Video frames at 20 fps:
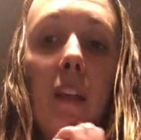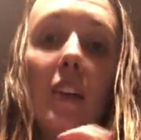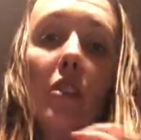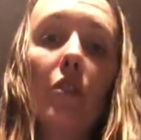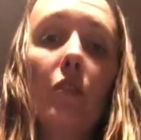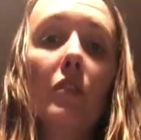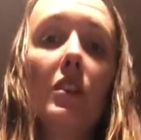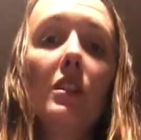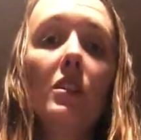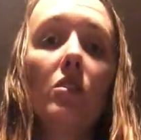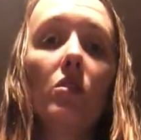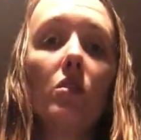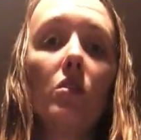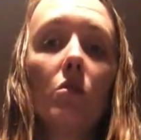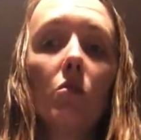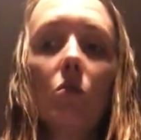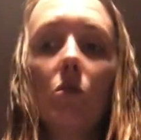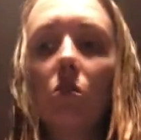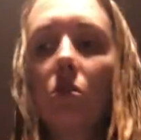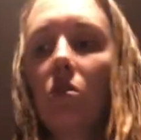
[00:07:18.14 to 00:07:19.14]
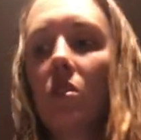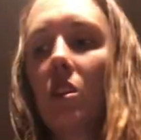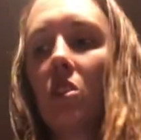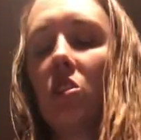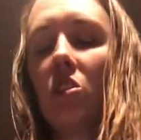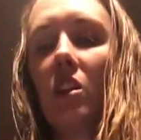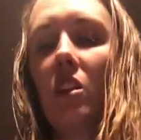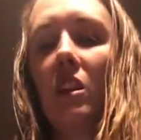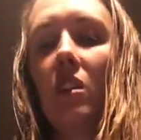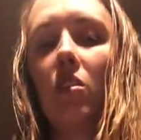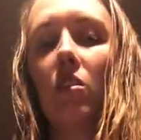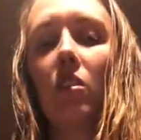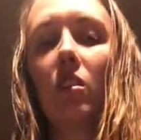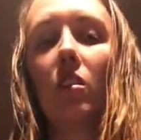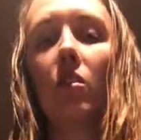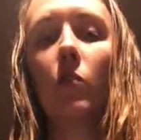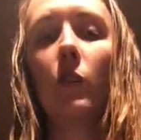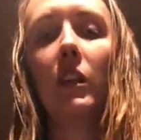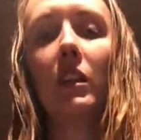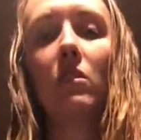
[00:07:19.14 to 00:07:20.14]
you're finished with your suctioning. You're
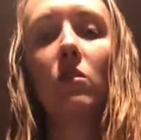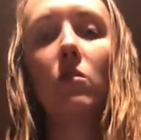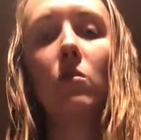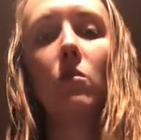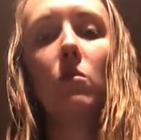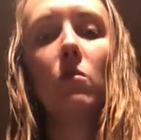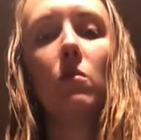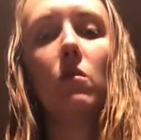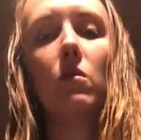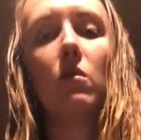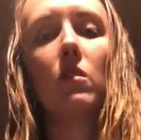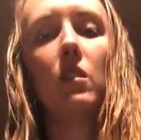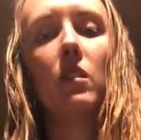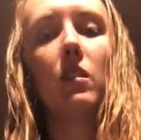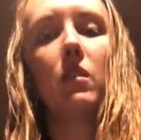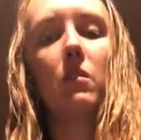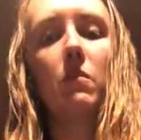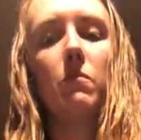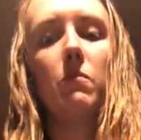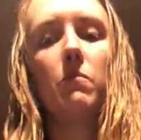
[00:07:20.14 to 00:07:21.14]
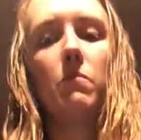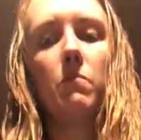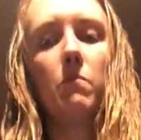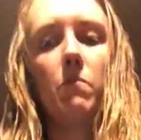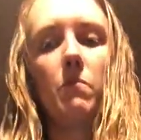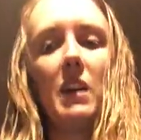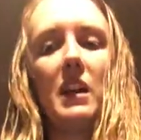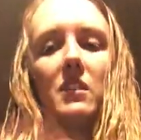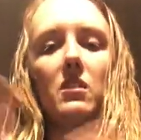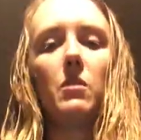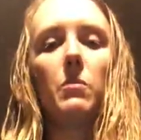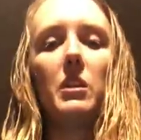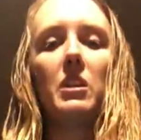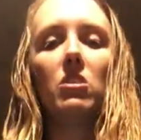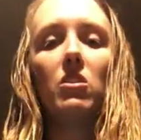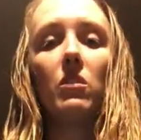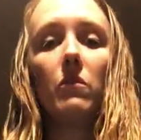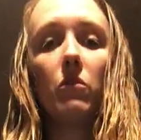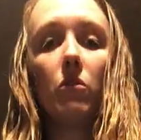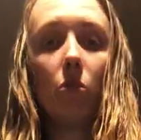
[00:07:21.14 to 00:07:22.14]
going to ask the
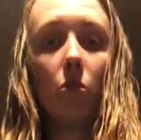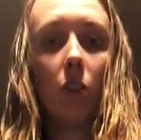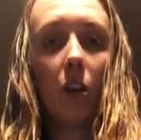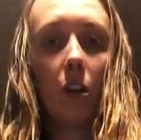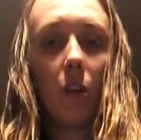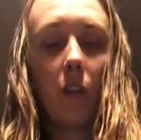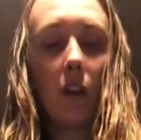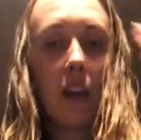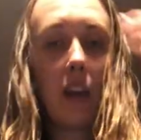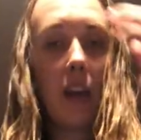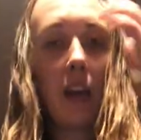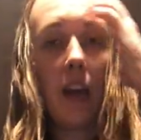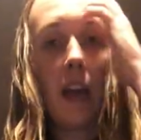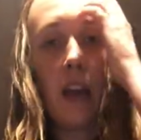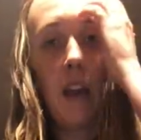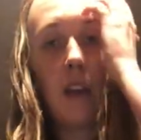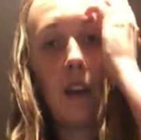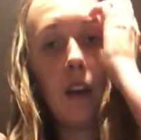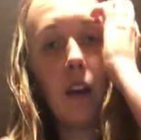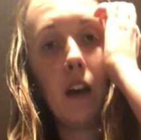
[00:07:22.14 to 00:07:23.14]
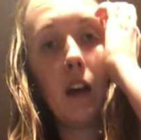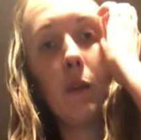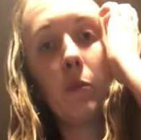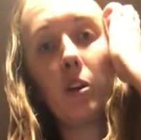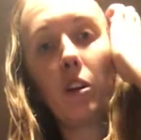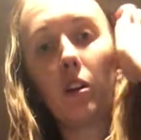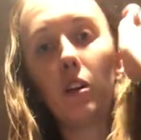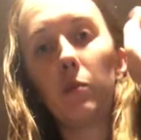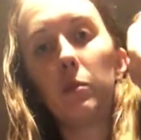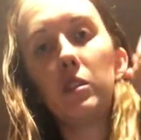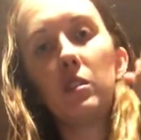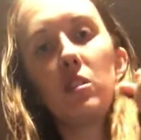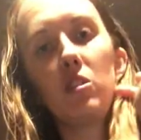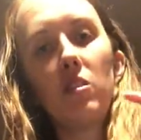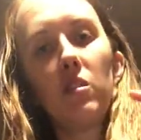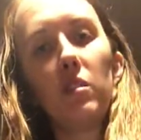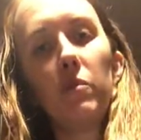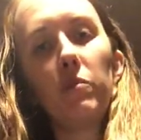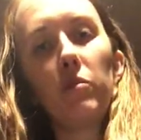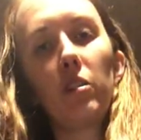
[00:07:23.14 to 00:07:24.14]
patient if they're doing okay. You're going to
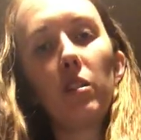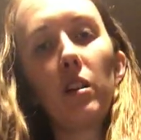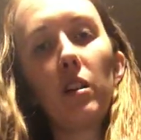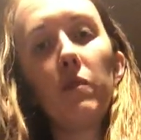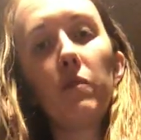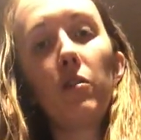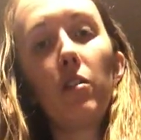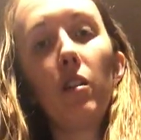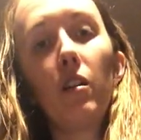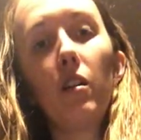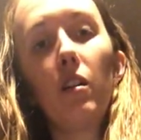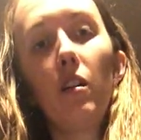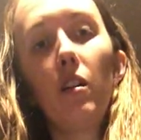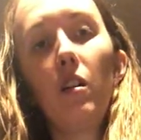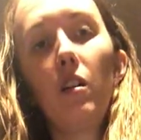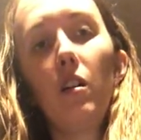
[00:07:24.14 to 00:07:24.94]
position them for comfort.